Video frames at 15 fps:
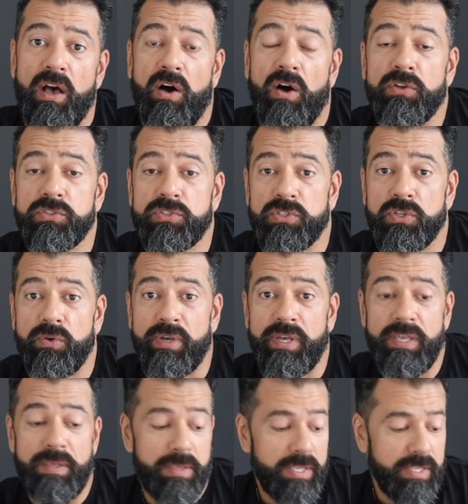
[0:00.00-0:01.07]

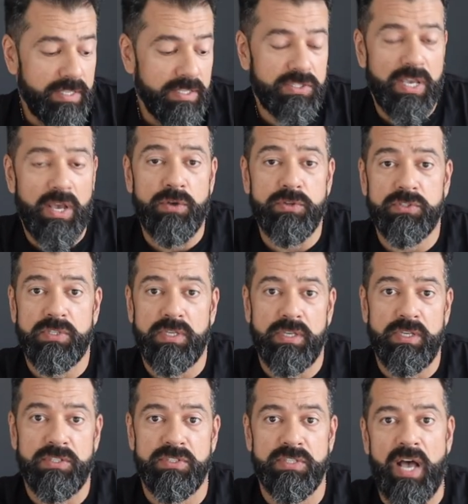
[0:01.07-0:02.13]
also this house
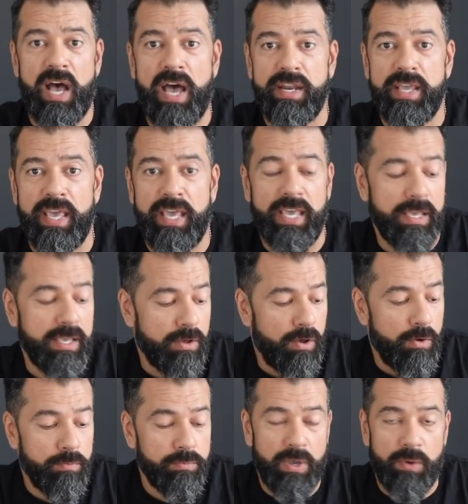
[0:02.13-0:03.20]
is not a
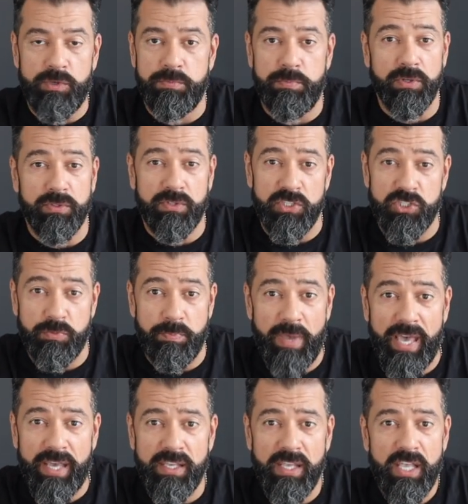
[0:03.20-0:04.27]
home that was built on
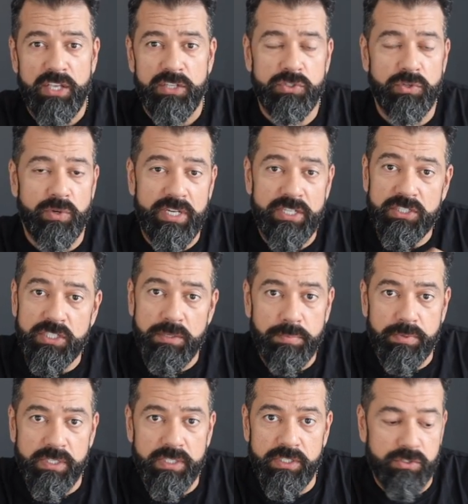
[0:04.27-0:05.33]
spec, so it is
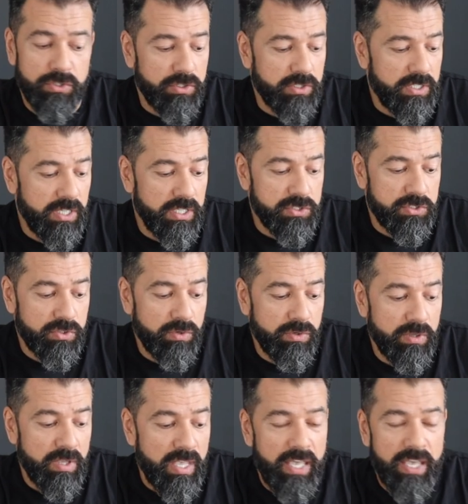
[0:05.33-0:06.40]
completely turnkey.
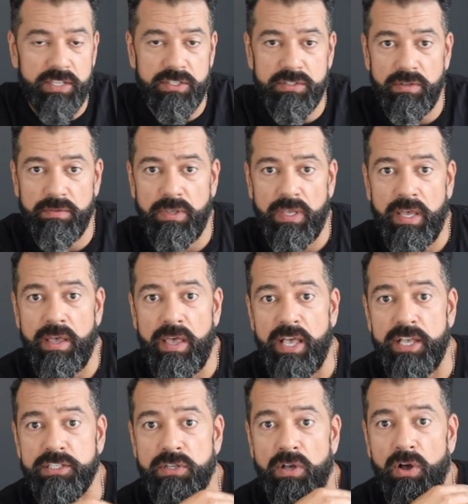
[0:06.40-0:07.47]
So it
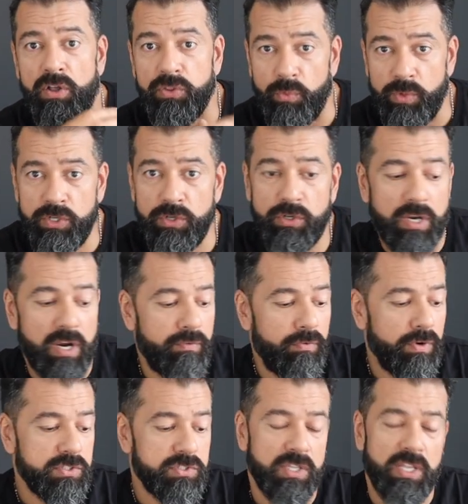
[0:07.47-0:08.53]
has all the window
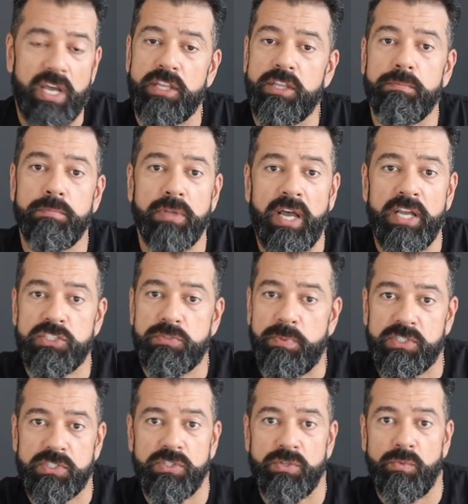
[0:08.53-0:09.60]
coverings, a lot of the blinds,
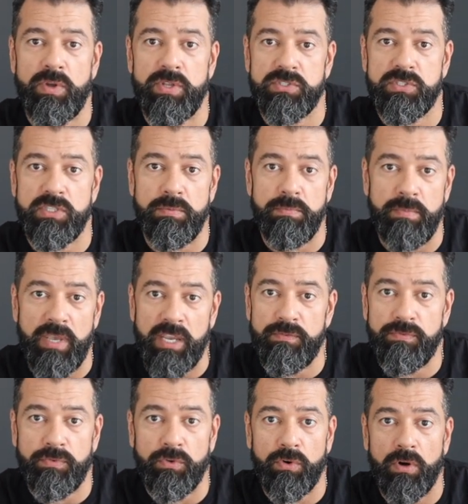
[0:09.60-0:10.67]
especially the ones in the main
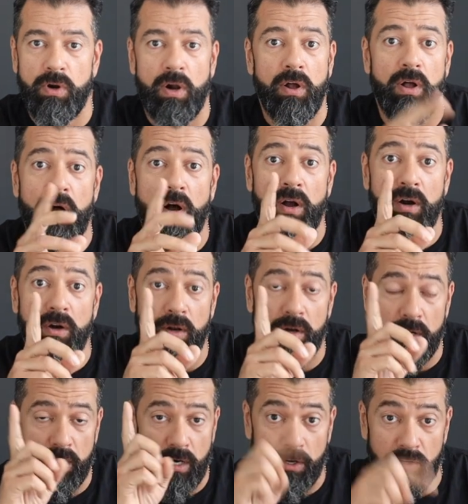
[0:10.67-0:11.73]
floor, all
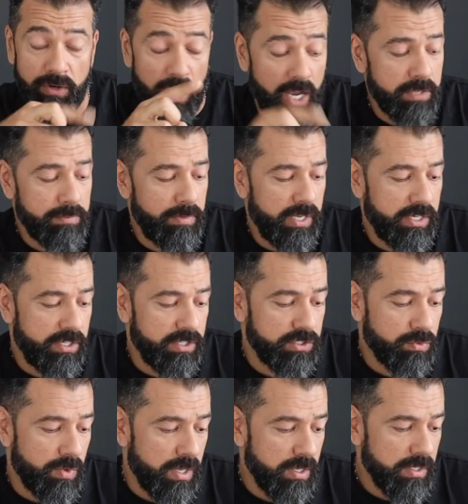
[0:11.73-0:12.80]
are automated
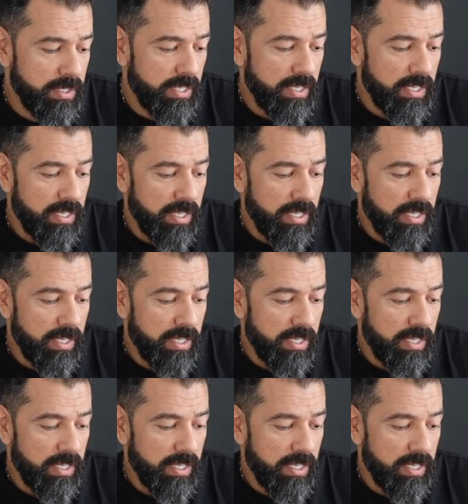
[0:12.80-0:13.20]
as well.